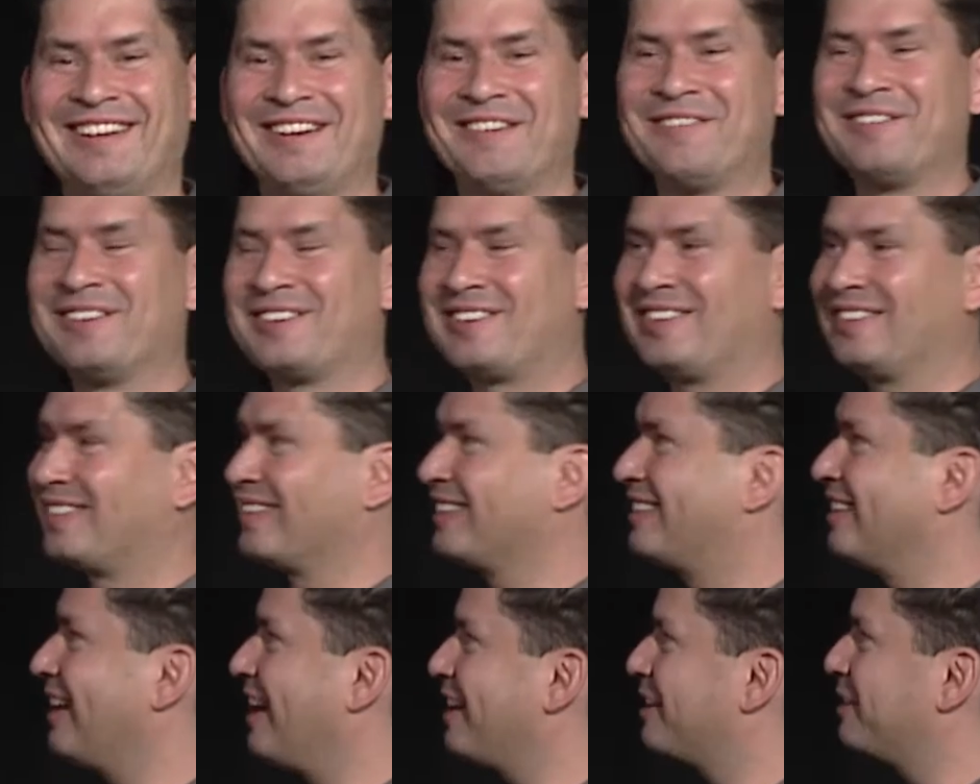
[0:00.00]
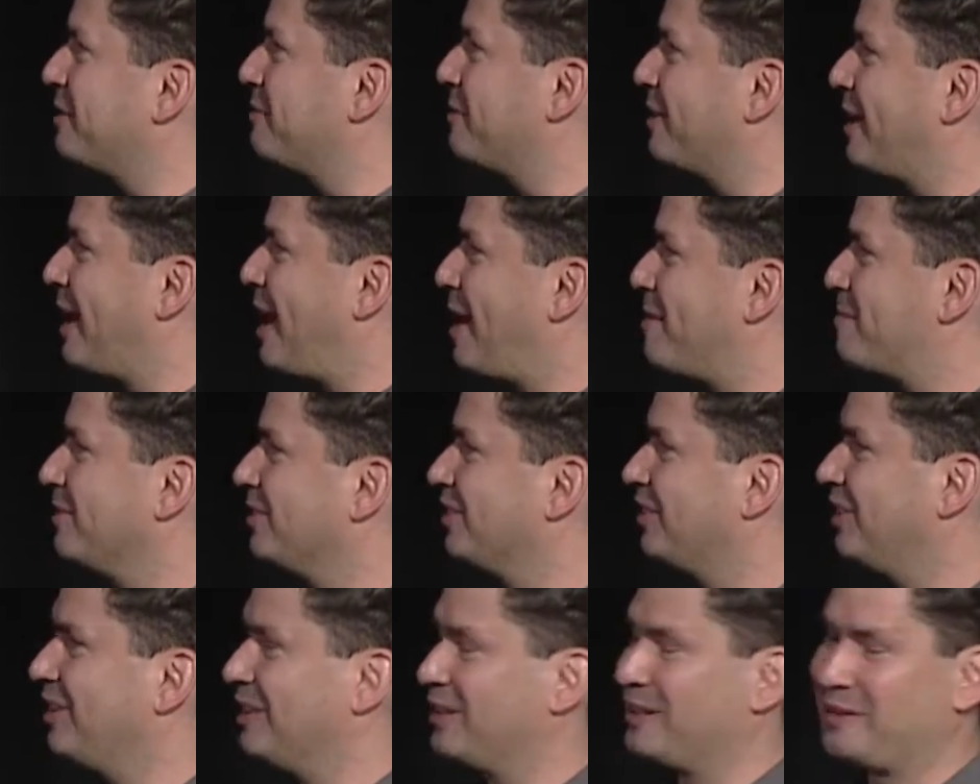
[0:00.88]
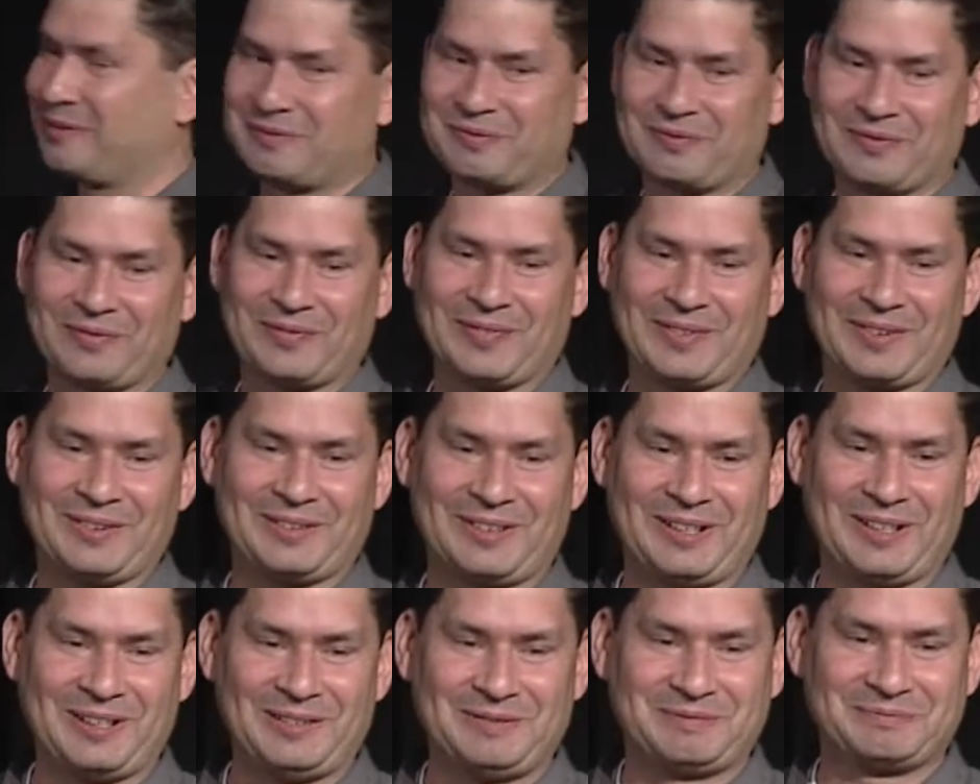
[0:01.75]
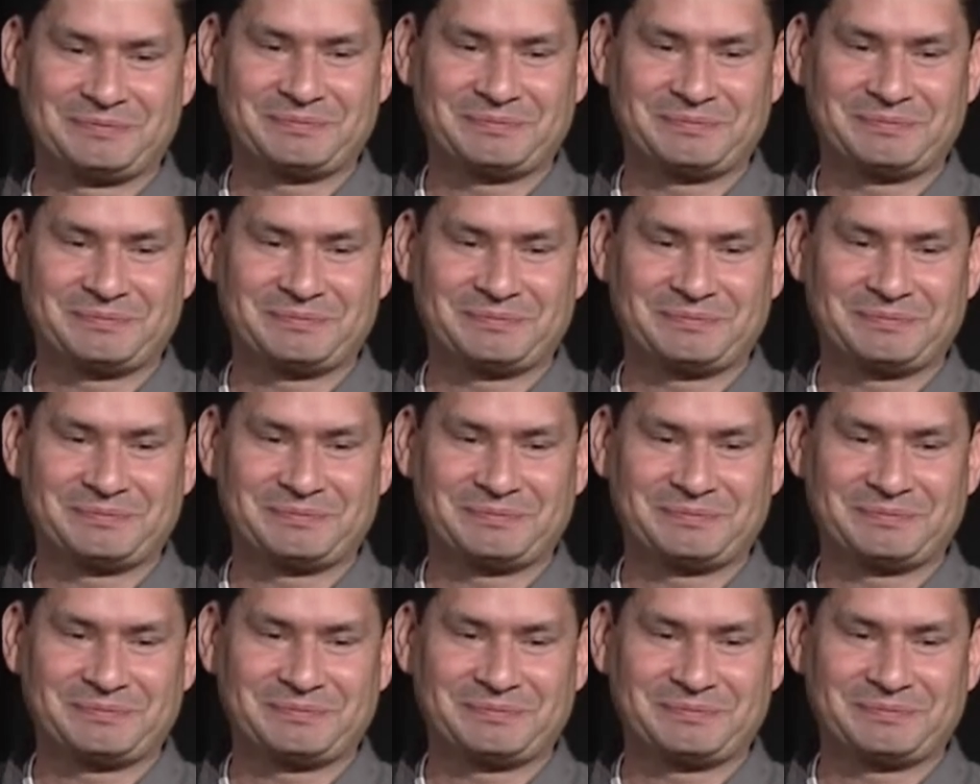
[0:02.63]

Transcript: which is exactly what happens here. Okay.